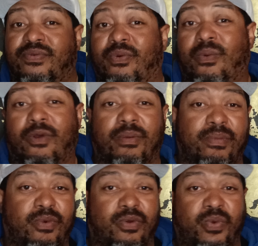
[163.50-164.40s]
for one
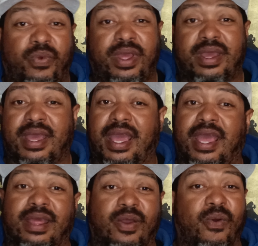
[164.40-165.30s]
more week
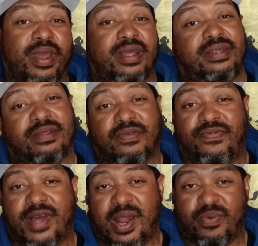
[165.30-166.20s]
and going into the
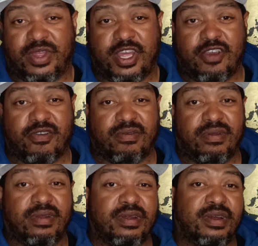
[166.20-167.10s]
following year.
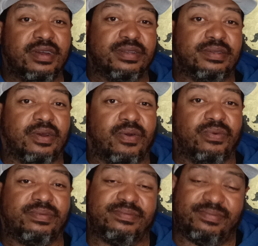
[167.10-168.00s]
So
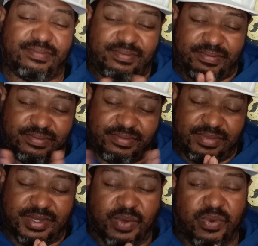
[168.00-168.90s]

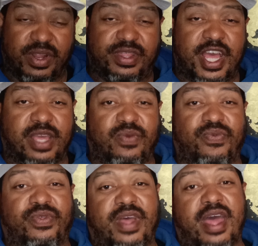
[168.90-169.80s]
I want to thank you
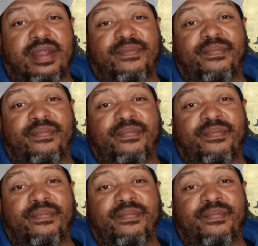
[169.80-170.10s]
for that.